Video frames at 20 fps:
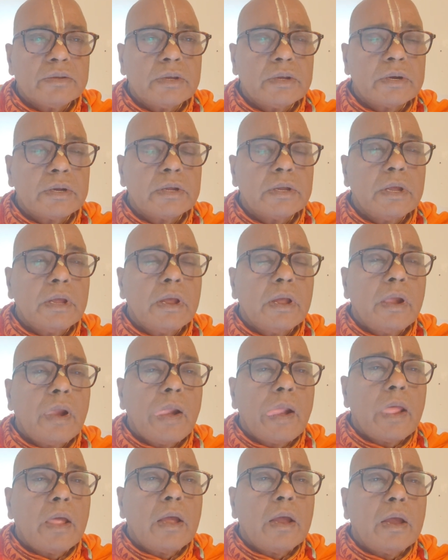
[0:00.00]
Sorry.
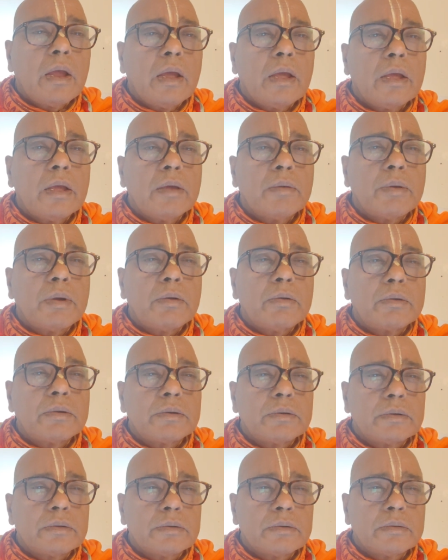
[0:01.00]

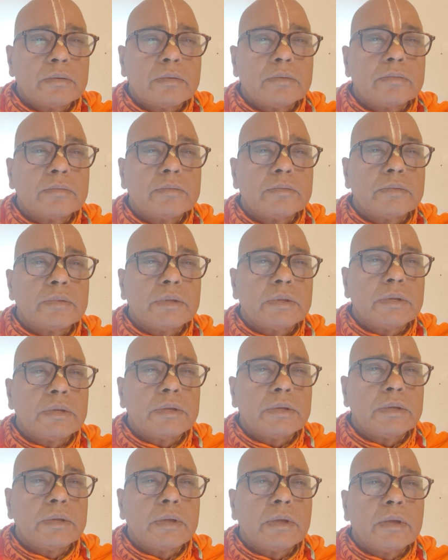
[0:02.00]
About
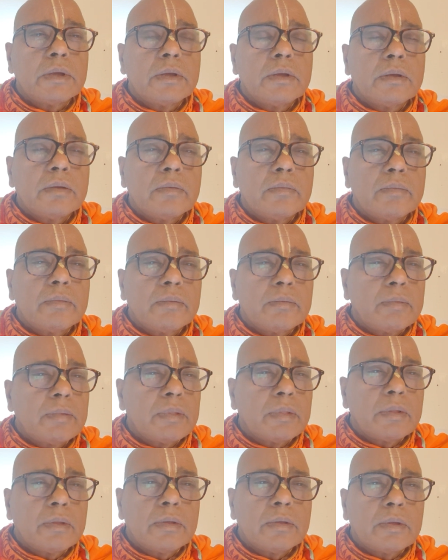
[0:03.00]
the
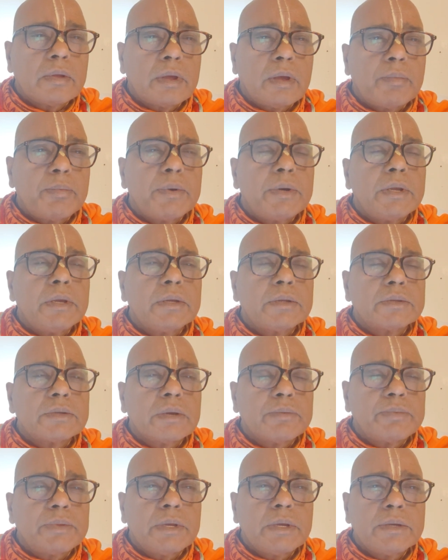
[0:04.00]

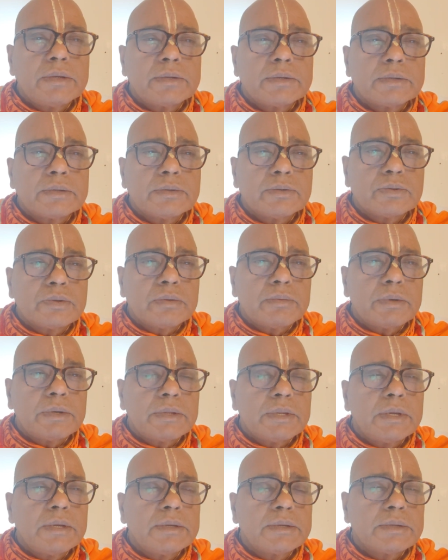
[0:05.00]
happenings of things, so
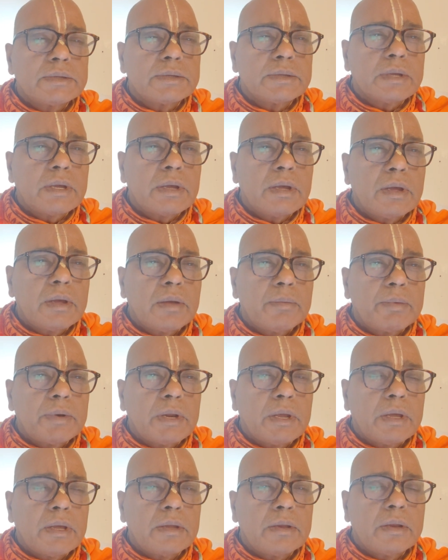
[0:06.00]
many things.
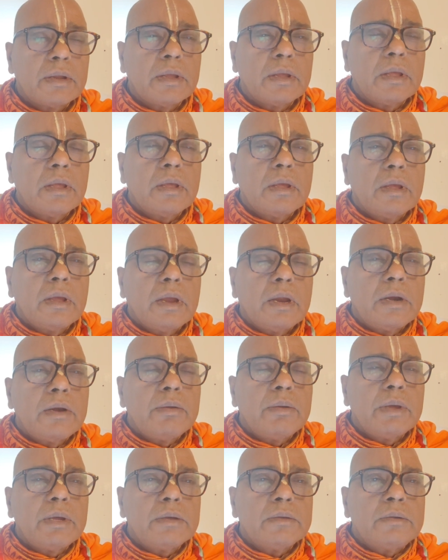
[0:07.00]

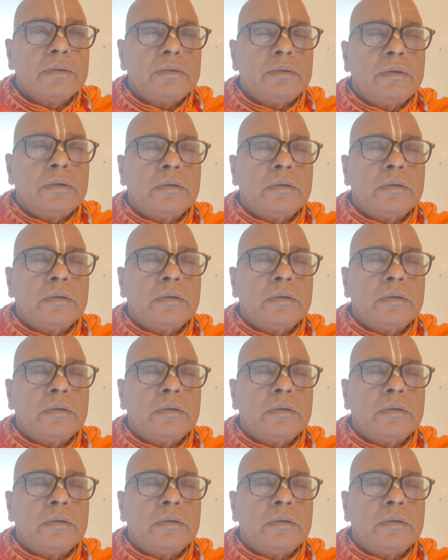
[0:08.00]
Anyway,